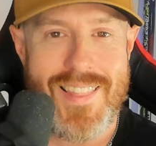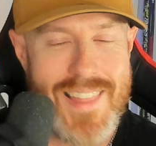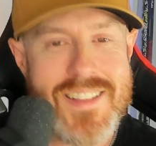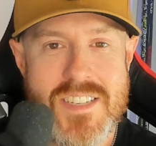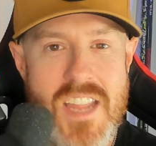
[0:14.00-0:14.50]

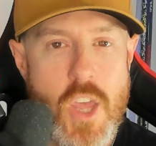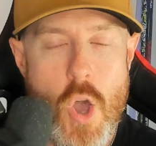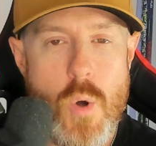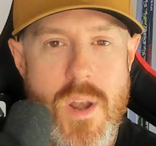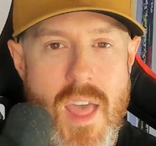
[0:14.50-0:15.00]
Let's
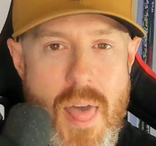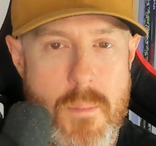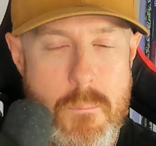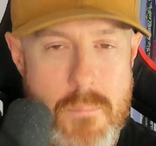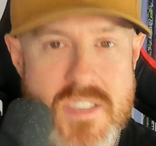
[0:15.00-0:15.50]
decode
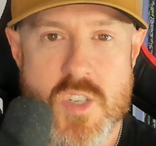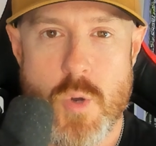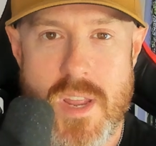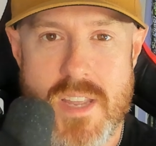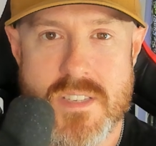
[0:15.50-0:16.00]
the
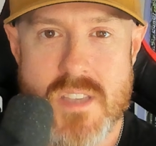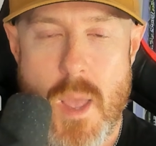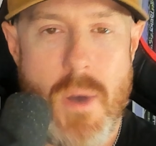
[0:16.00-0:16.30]
mysteries